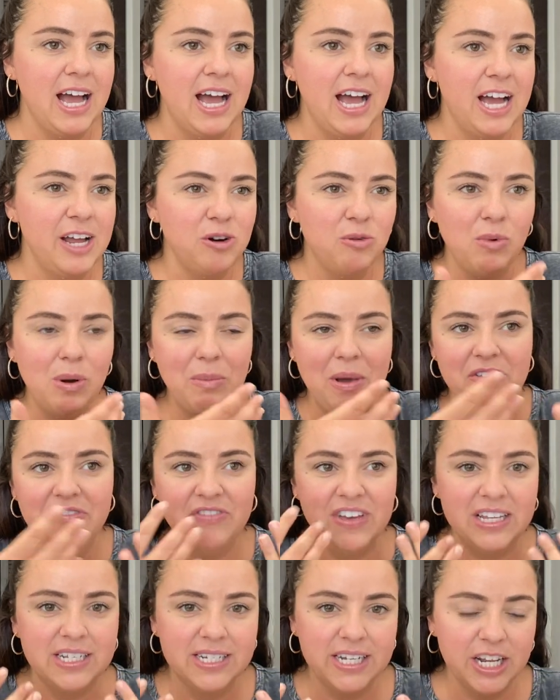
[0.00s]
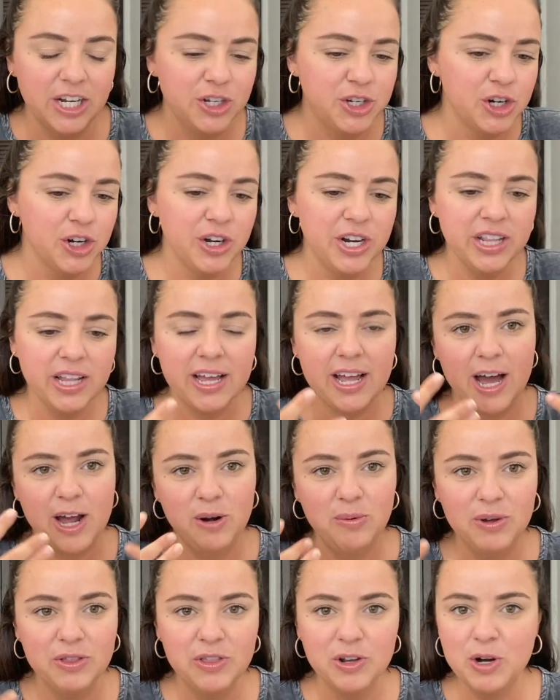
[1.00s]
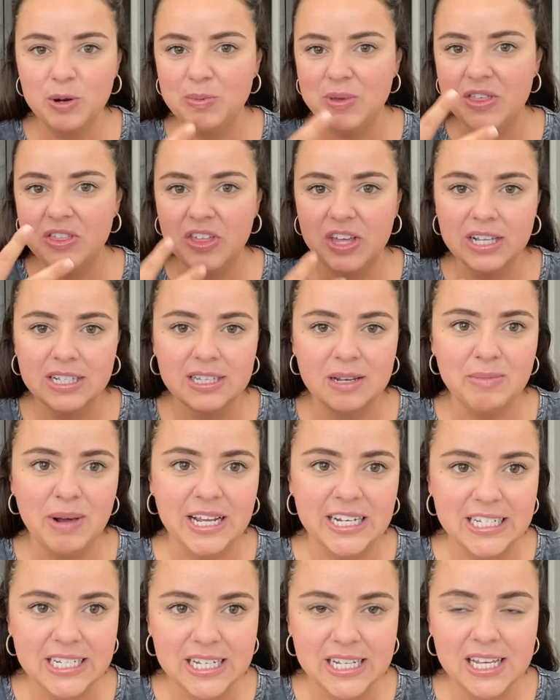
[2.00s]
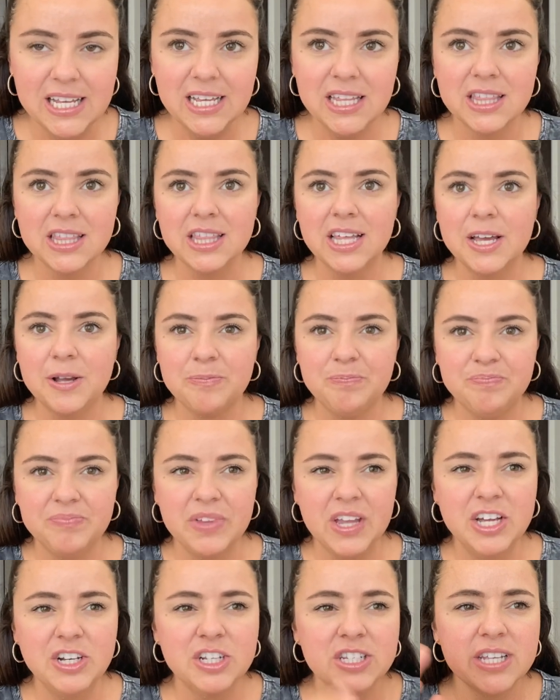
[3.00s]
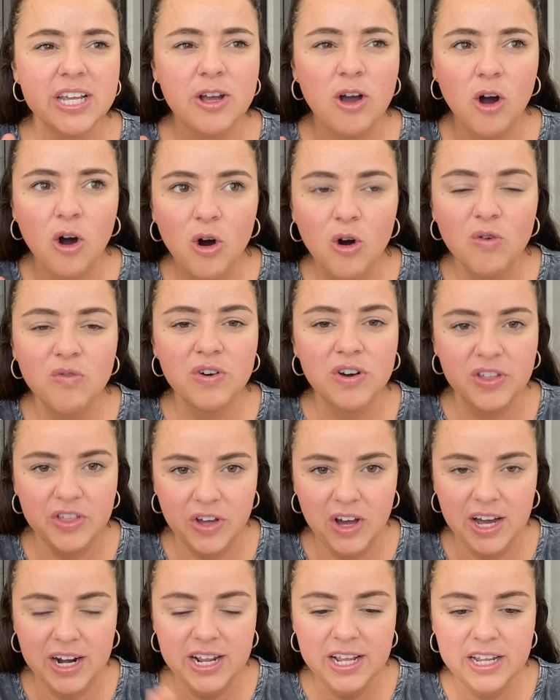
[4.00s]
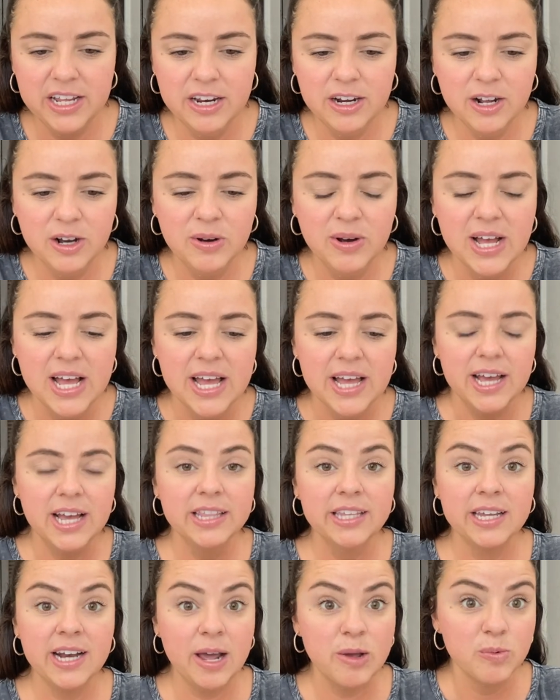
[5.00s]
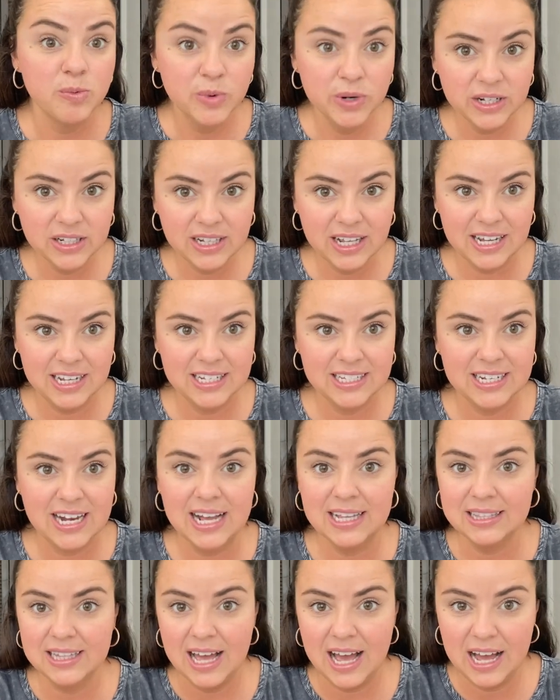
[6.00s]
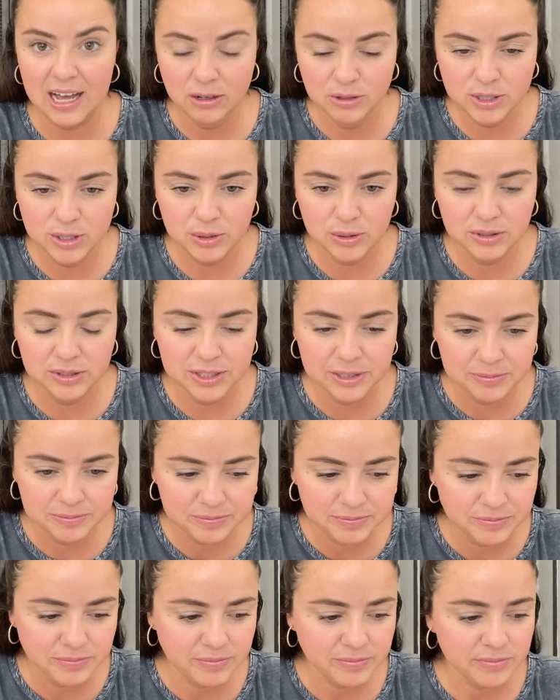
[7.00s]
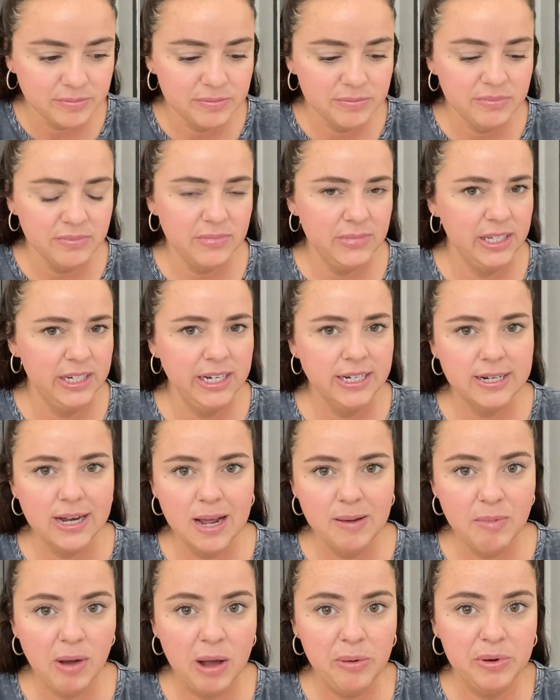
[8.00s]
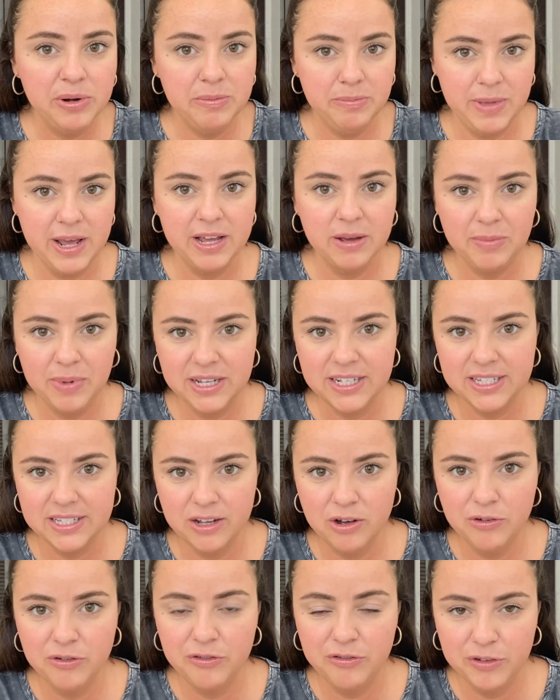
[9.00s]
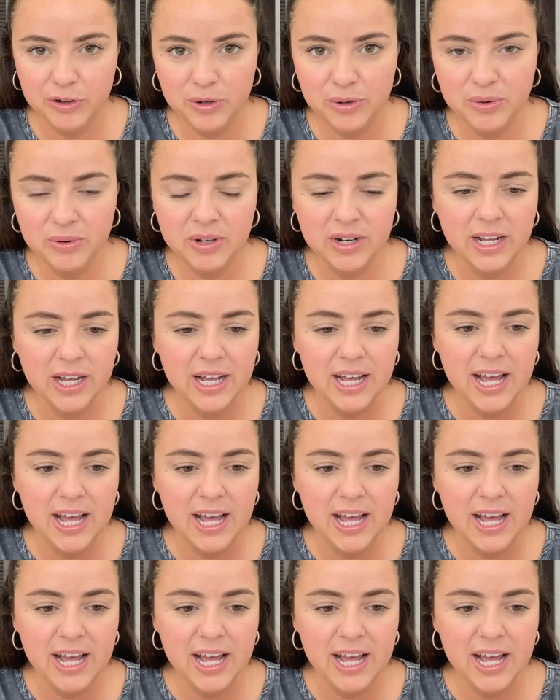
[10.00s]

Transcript: I don't want my face to get dirty. Like, I don't want there to be things in my teeth. Like, I just like overthought it, you know? And then I realized at the household, anytime I would make myself food